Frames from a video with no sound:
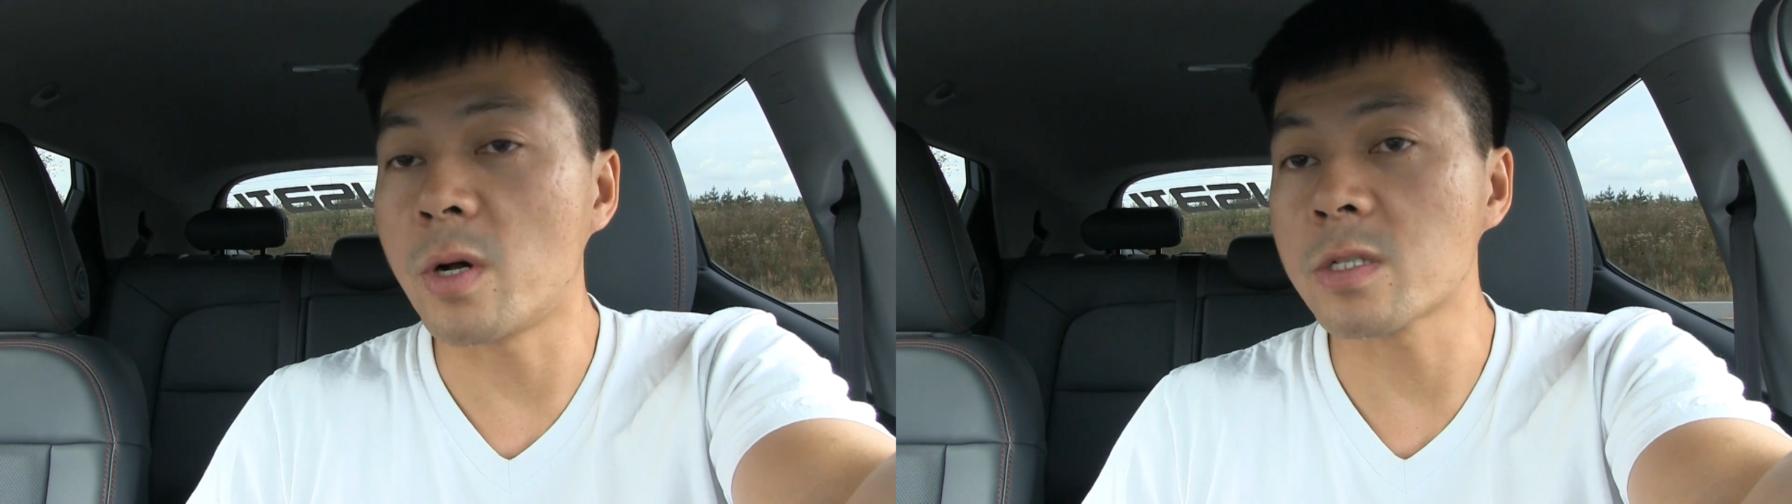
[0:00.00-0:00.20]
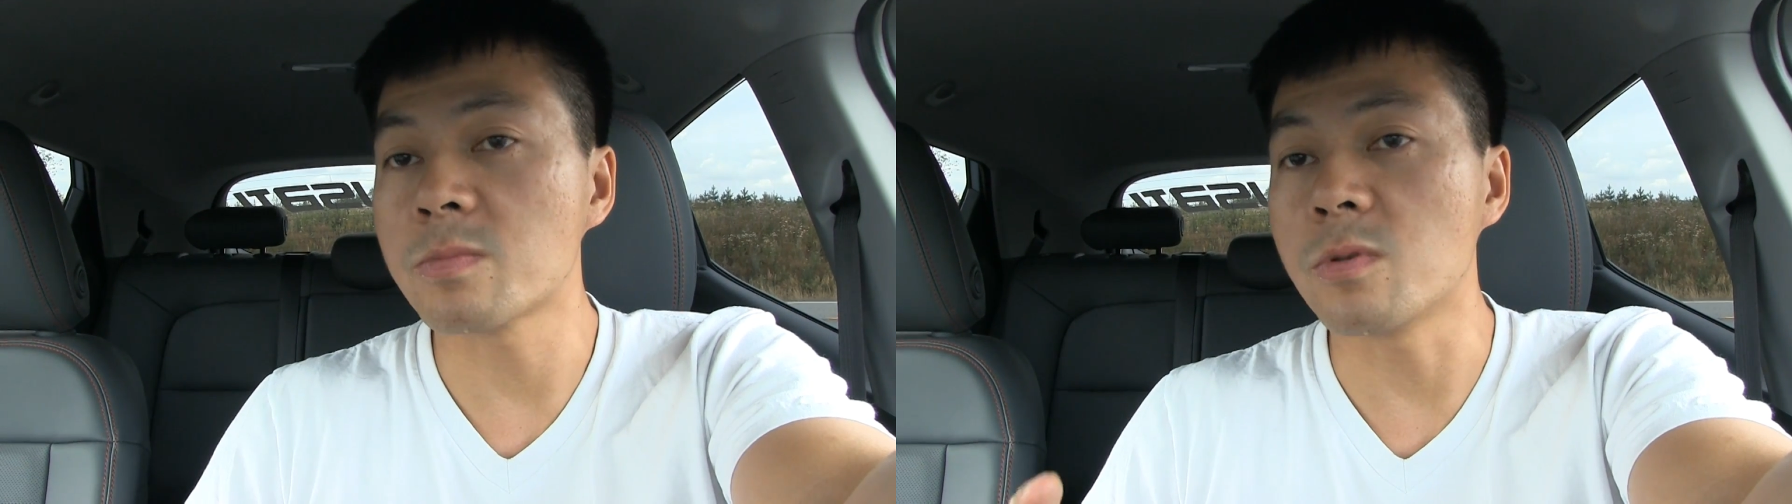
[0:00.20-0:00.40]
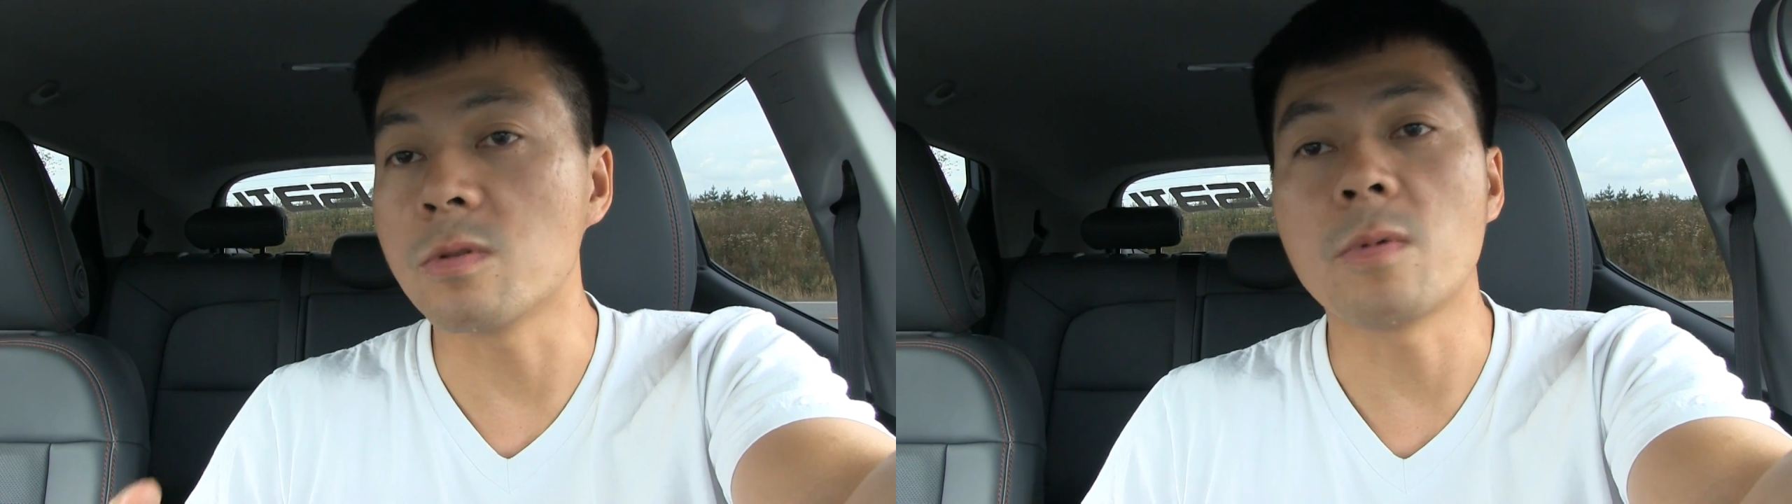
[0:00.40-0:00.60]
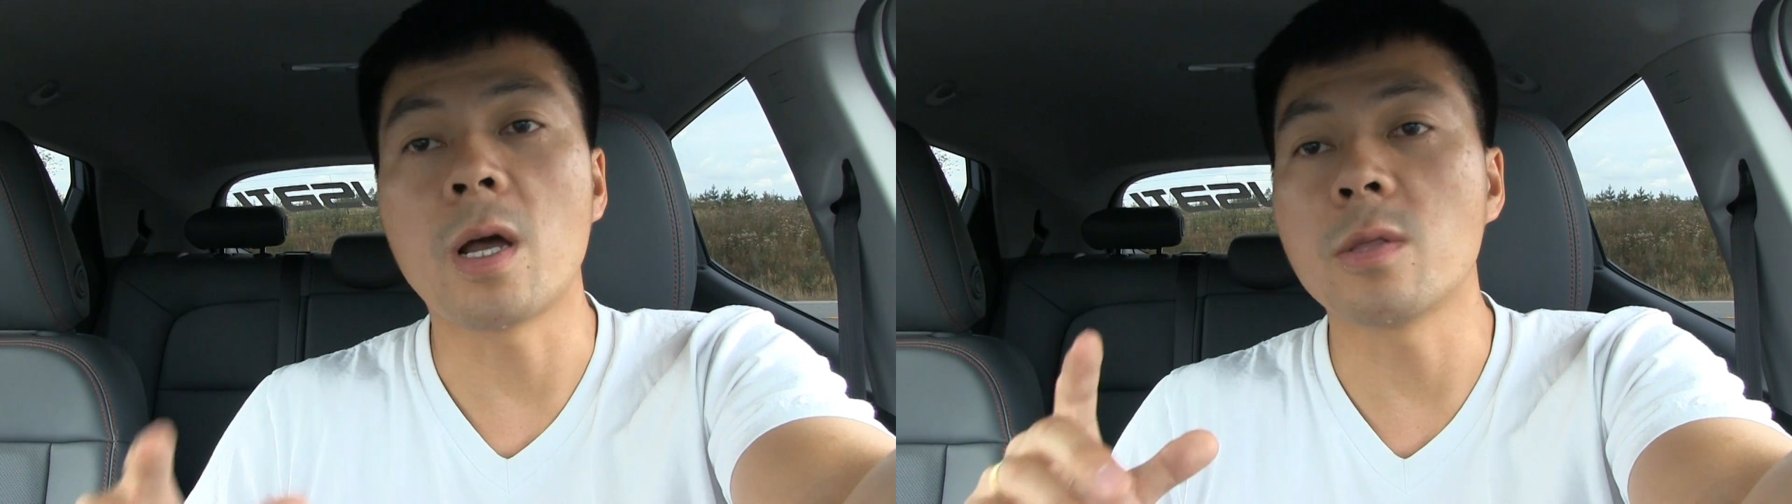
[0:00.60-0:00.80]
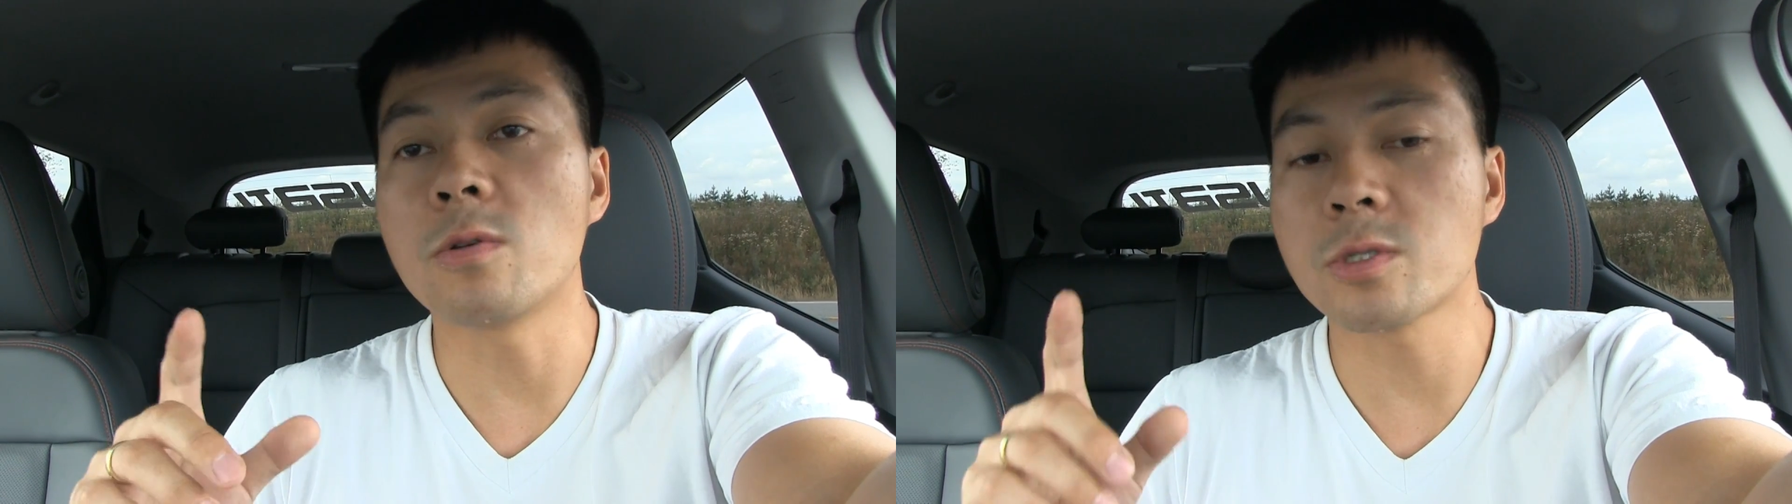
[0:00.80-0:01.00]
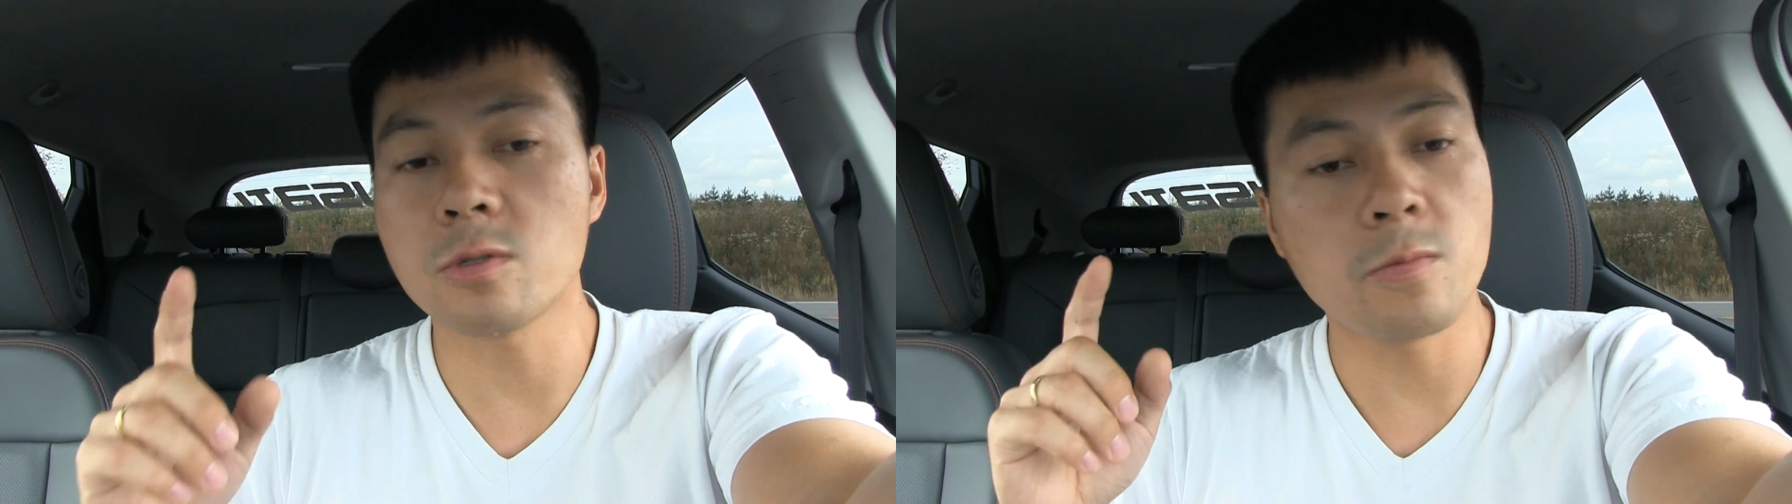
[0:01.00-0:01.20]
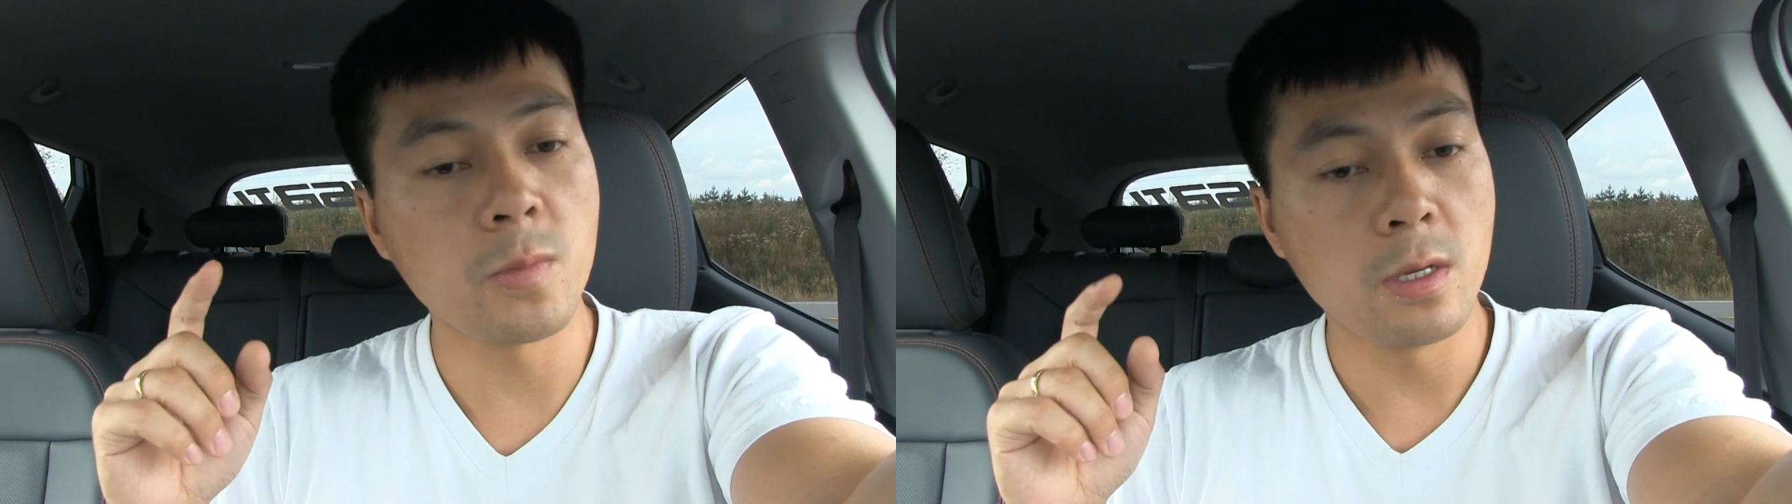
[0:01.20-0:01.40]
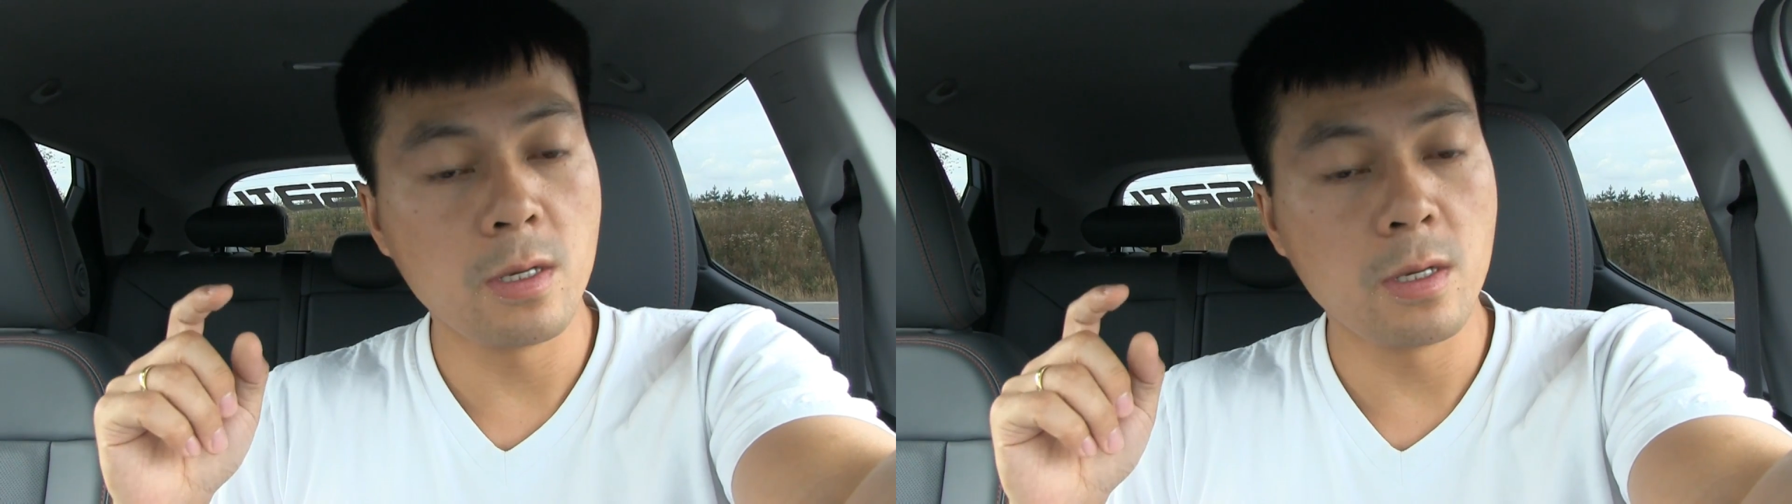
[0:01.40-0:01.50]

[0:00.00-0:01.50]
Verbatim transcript: possible. And also